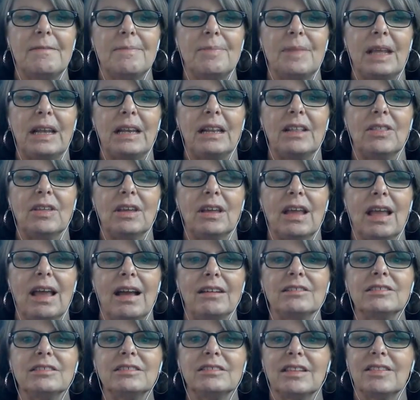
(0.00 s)
anything
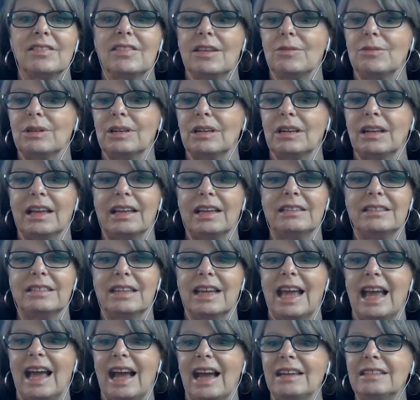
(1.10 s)
else that they would like to
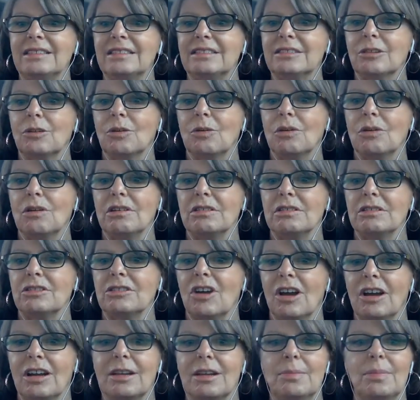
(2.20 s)
ask or
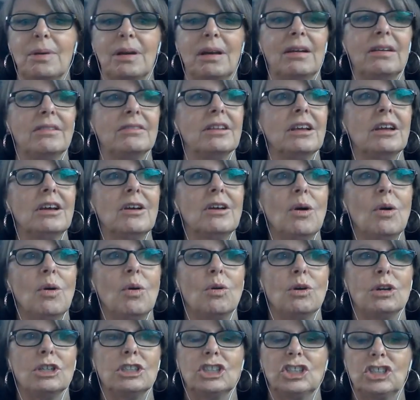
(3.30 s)
talk about
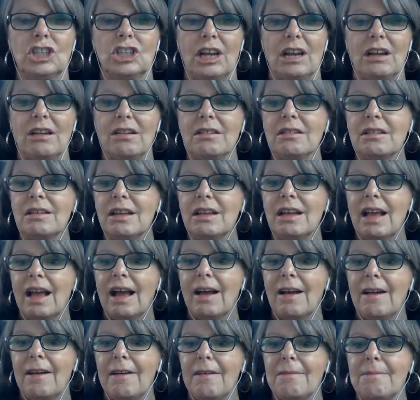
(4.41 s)
or share.
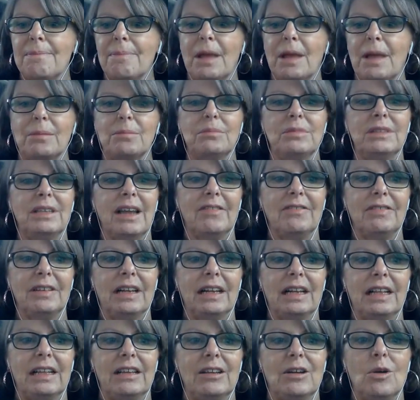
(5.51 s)
I'm
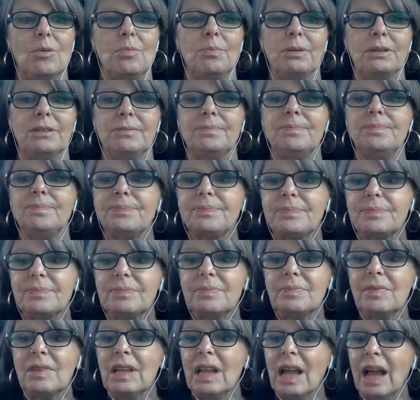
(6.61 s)
definitely open.
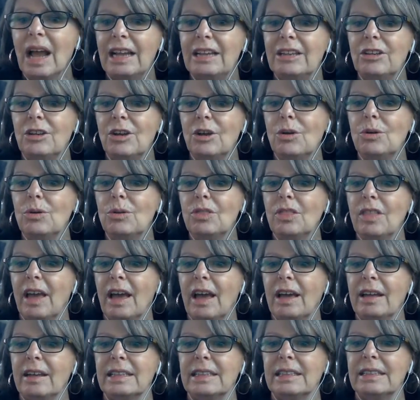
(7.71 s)
I know
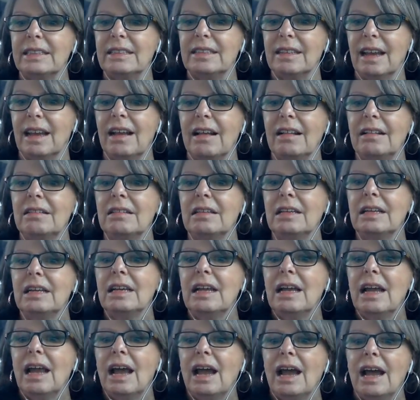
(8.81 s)
that Adele,
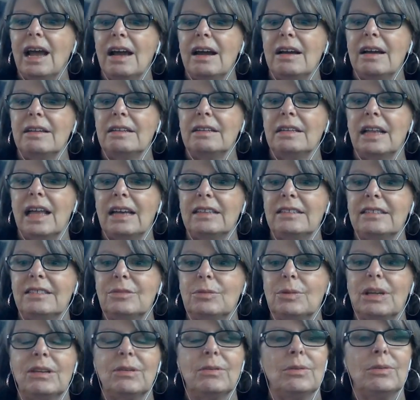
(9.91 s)
last
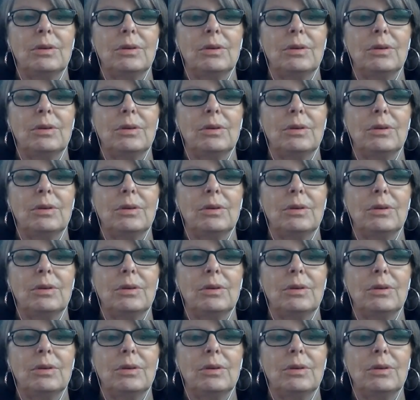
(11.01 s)
week,